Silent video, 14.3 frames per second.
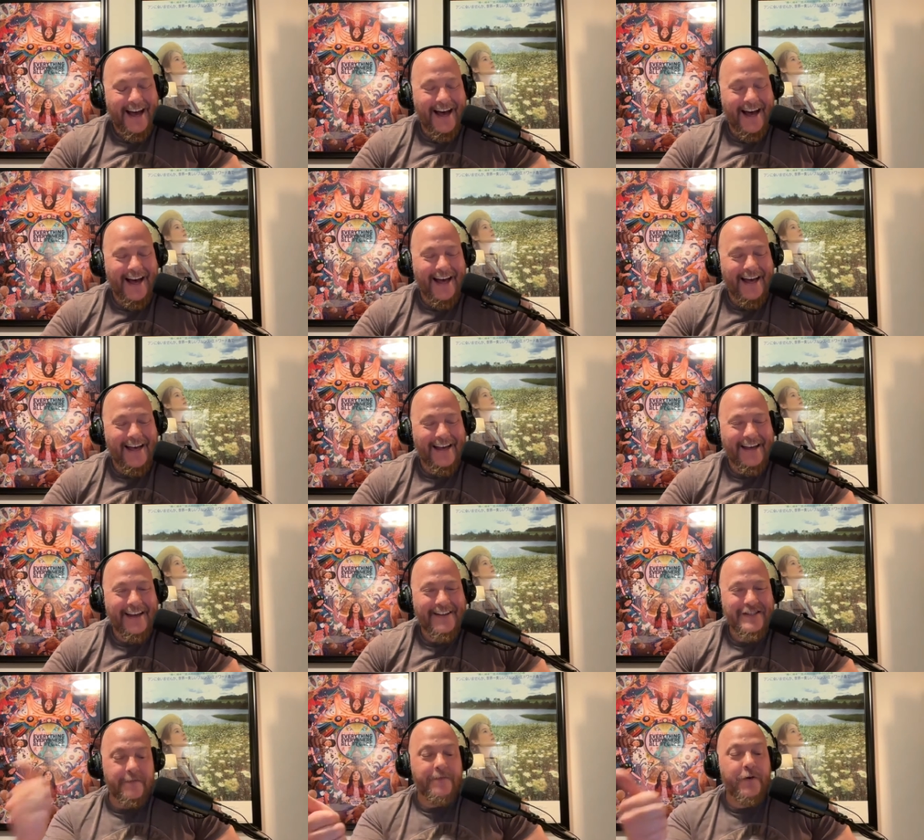Uh,
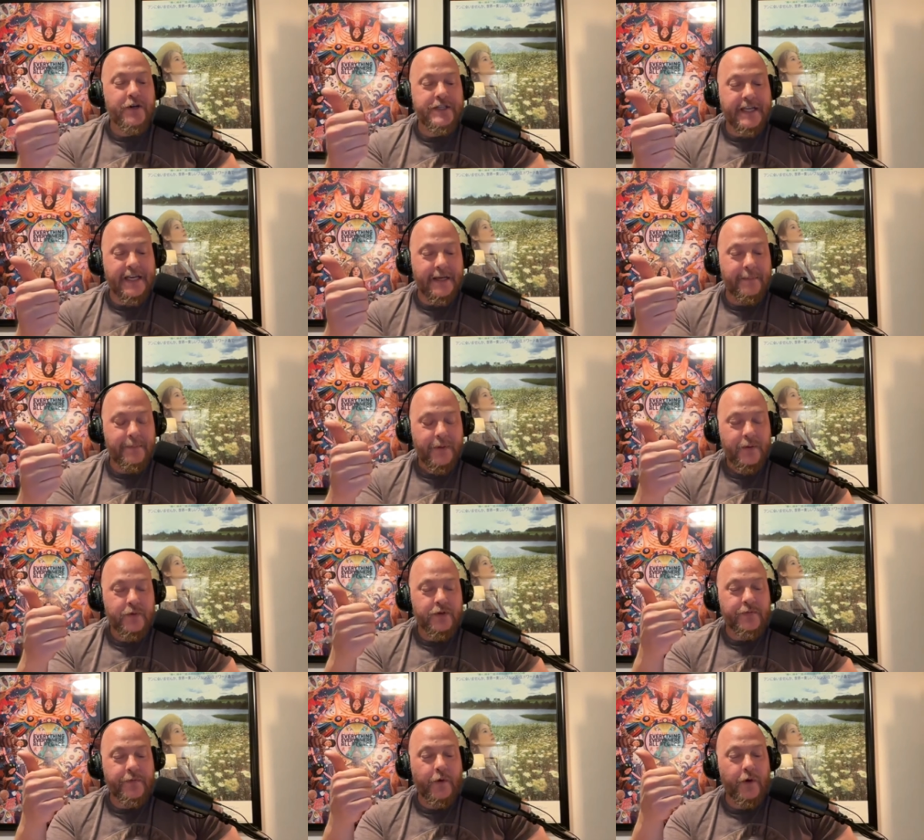the first scheme
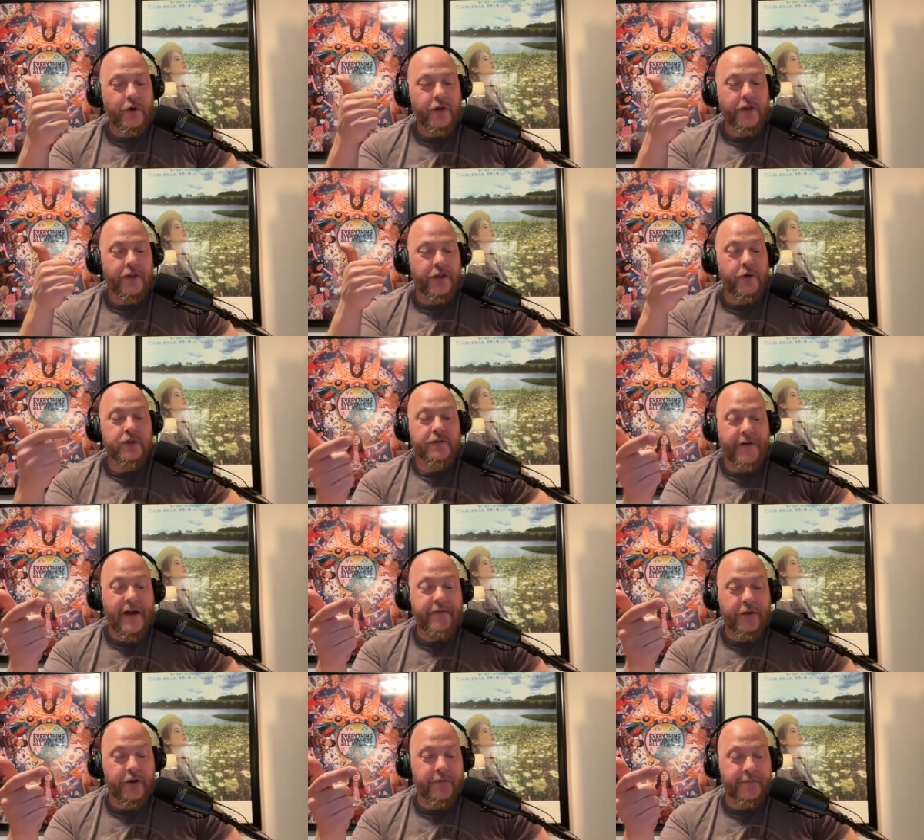was for those
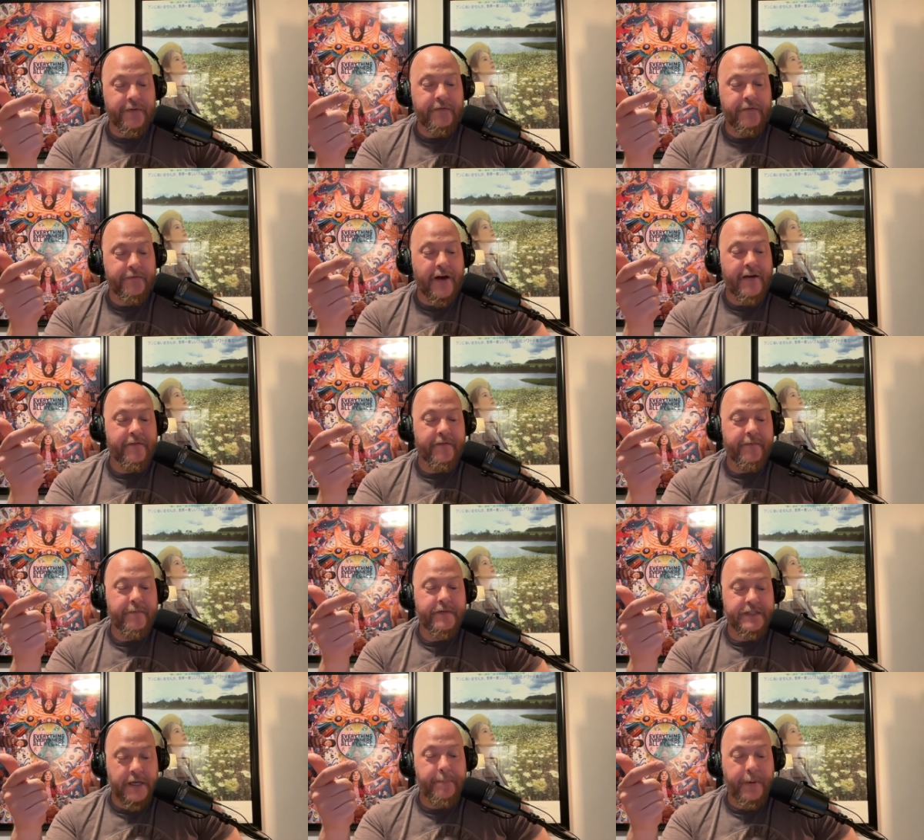555
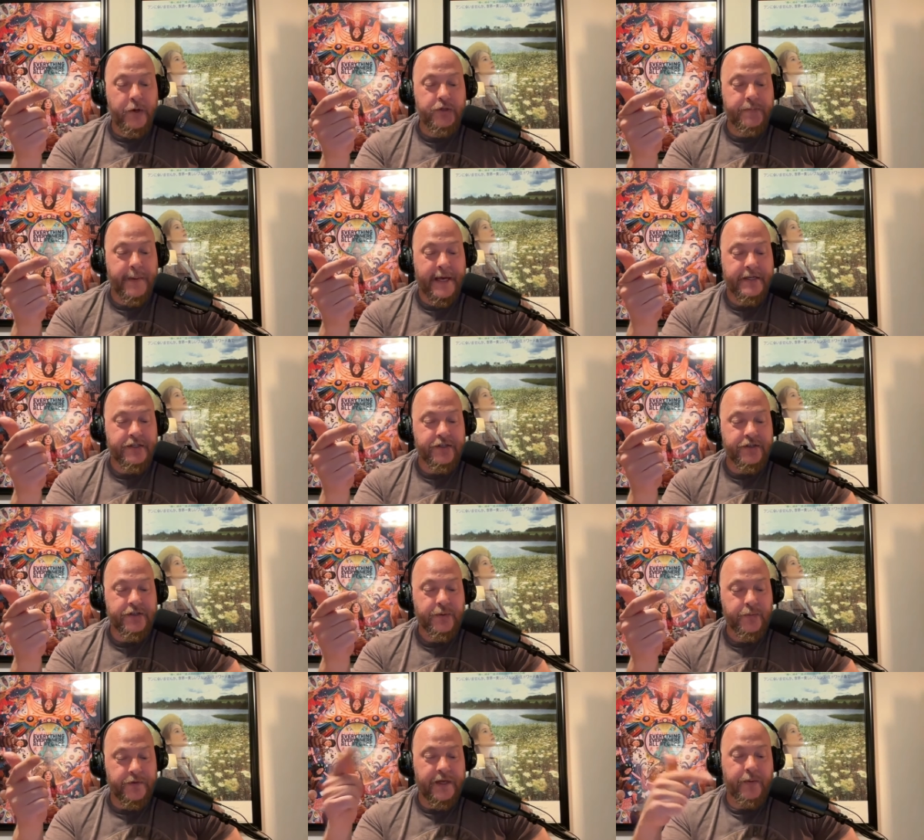sub postmasters
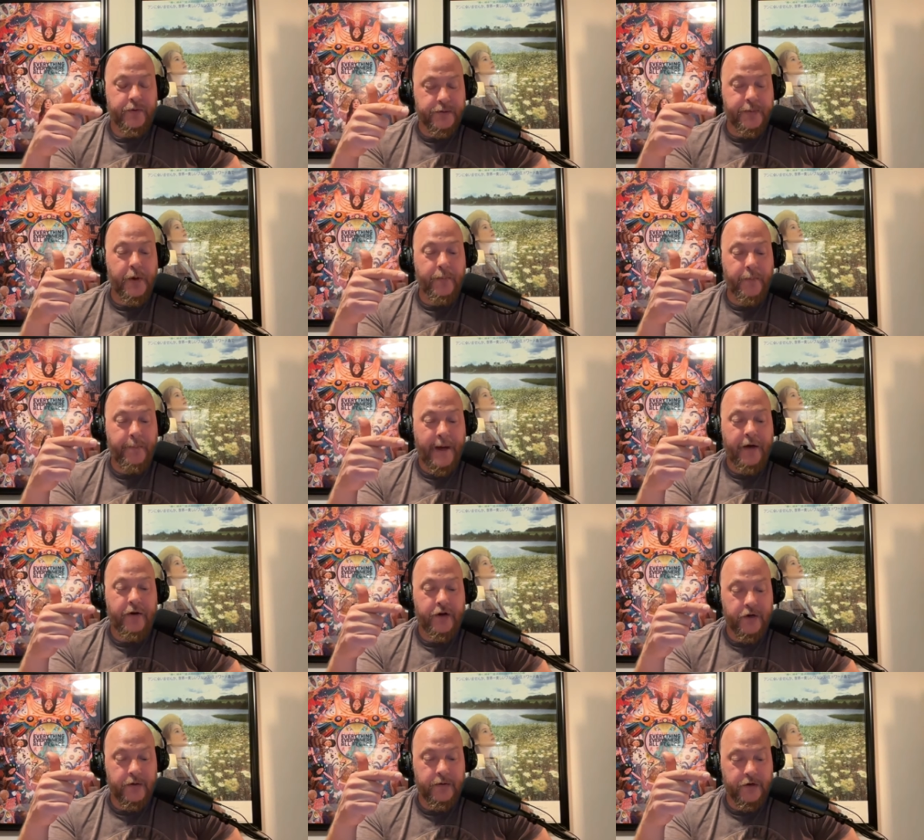that we spoke about
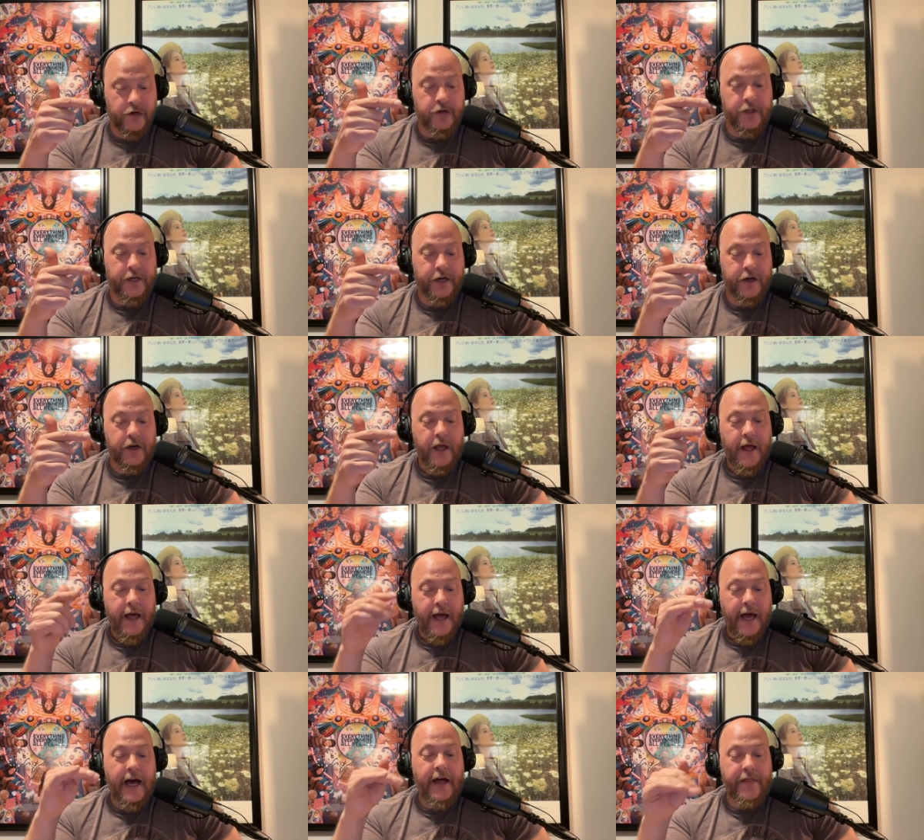earlier
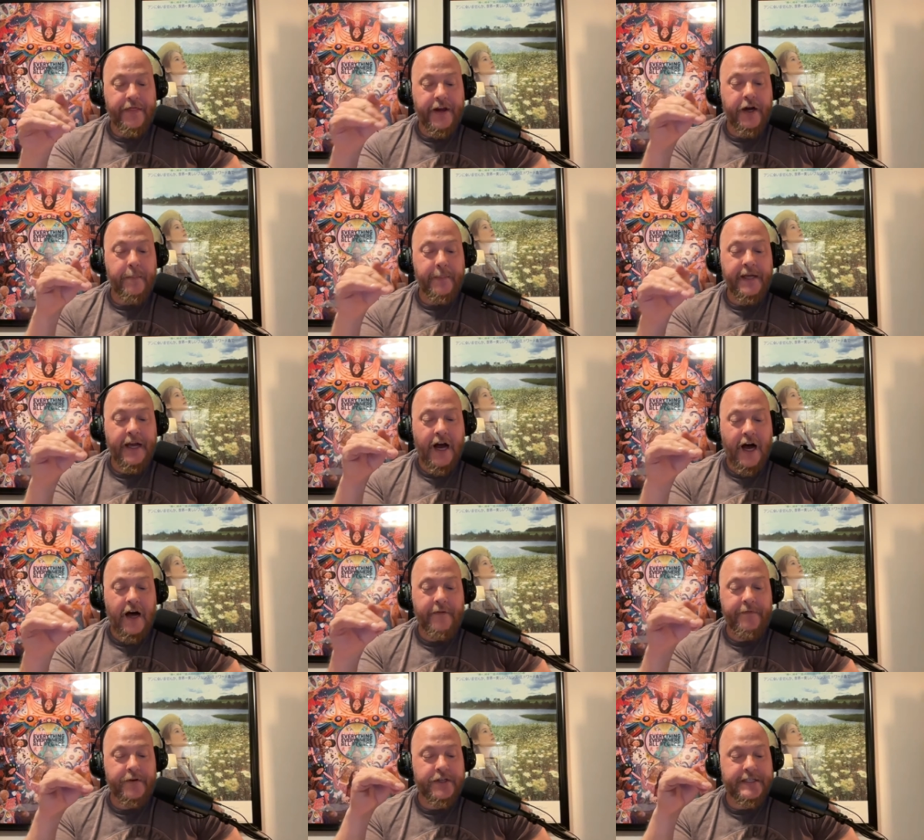uh, they're being
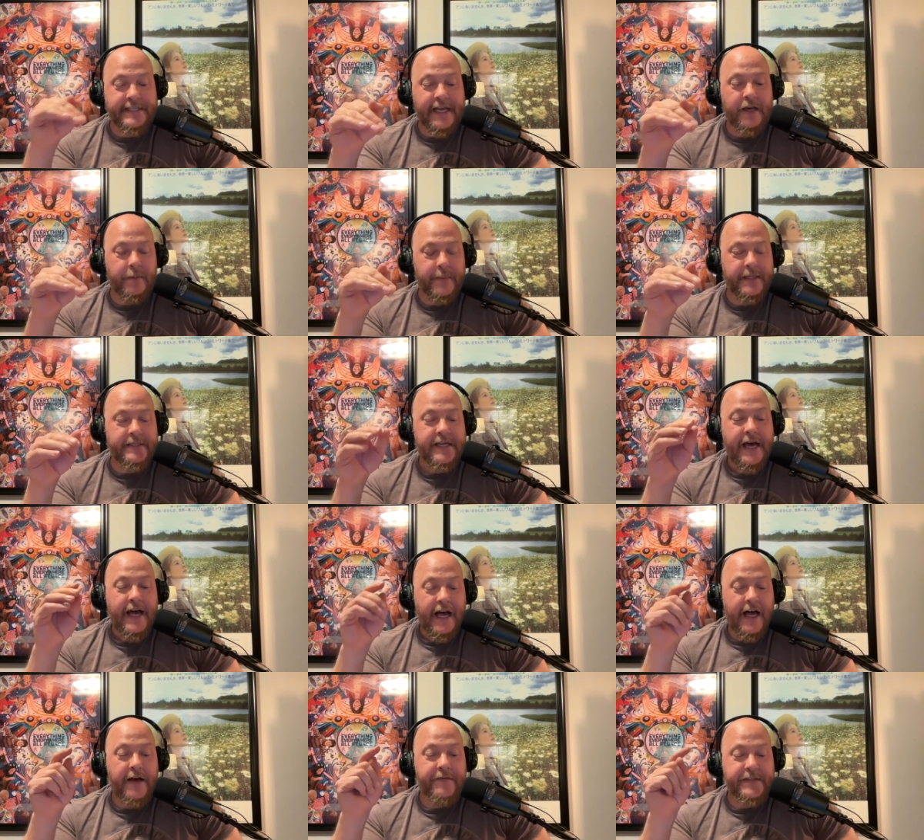offered settlements
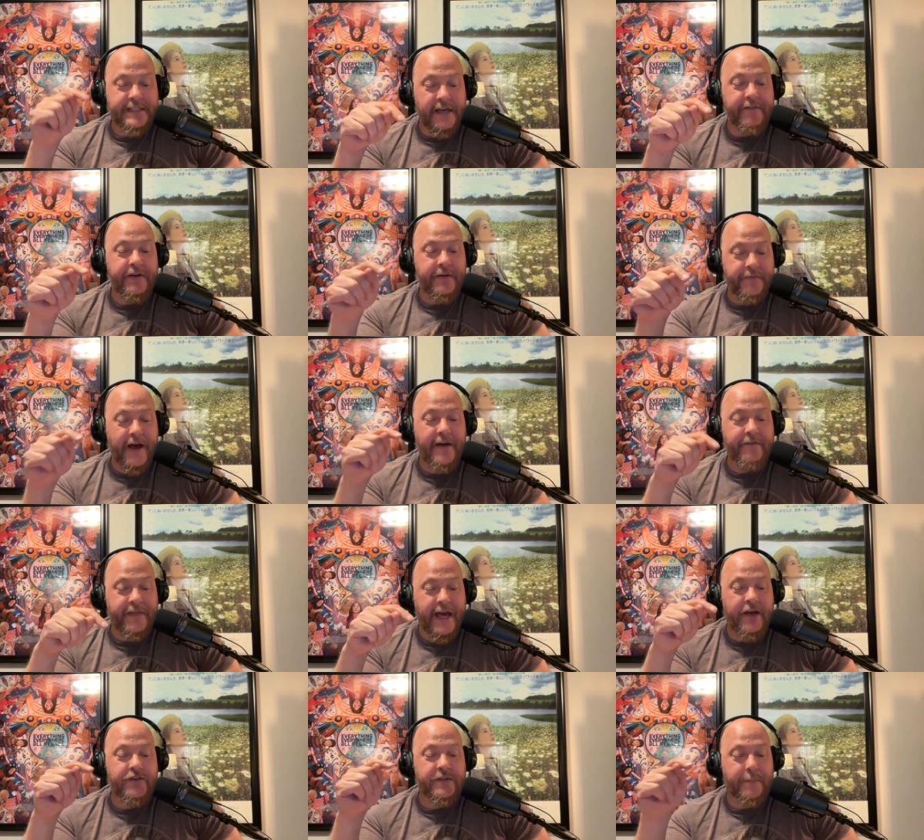of
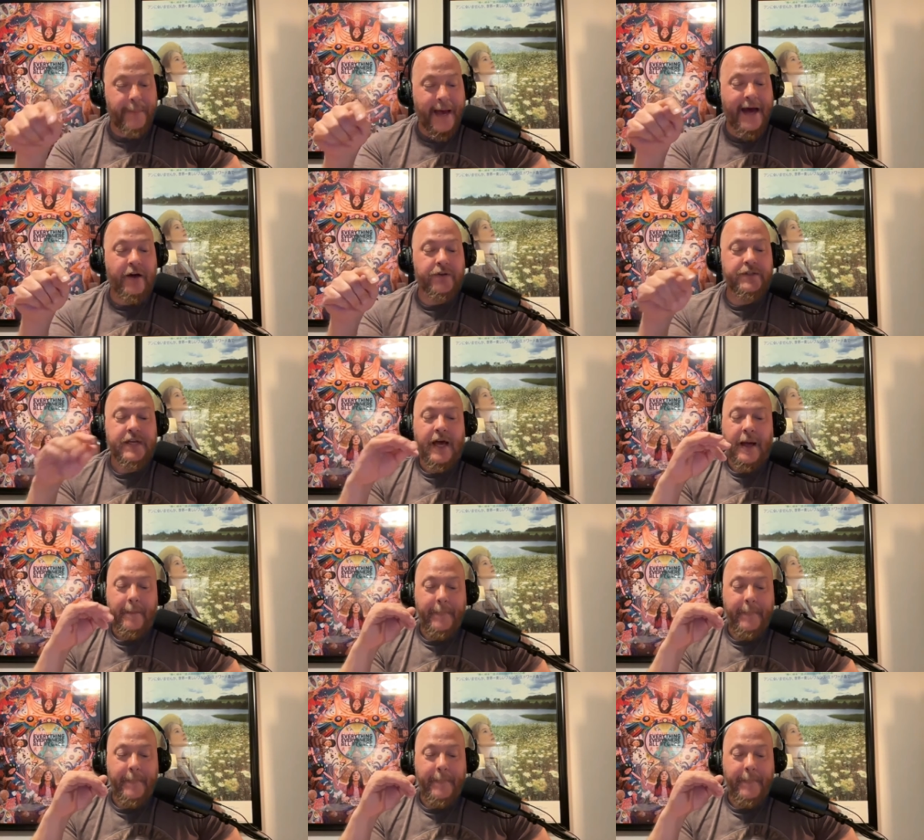75,000 pounds,